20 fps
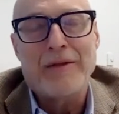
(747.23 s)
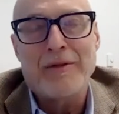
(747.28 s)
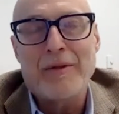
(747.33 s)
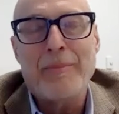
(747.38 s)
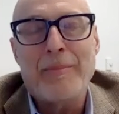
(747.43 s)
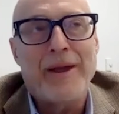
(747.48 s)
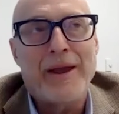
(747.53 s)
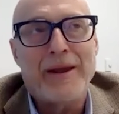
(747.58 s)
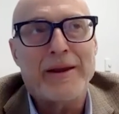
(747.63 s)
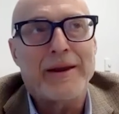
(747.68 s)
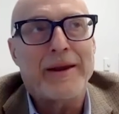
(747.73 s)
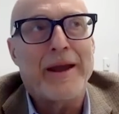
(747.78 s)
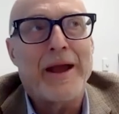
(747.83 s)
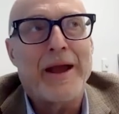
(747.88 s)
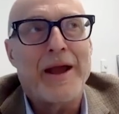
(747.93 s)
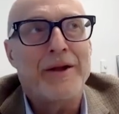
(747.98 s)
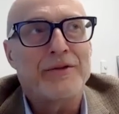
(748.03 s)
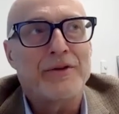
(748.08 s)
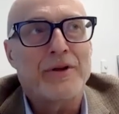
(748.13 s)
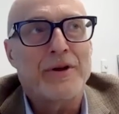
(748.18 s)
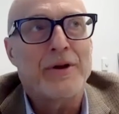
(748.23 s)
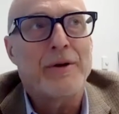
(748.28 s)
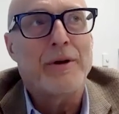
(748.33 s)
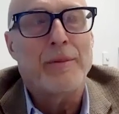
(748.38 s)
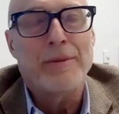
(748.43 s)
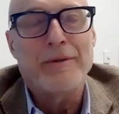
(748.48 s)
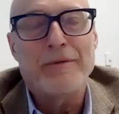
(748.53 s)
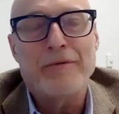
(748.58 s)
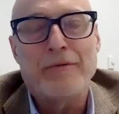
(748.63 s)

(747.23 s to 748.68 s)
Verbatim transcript: and the Bank of Canada is going to be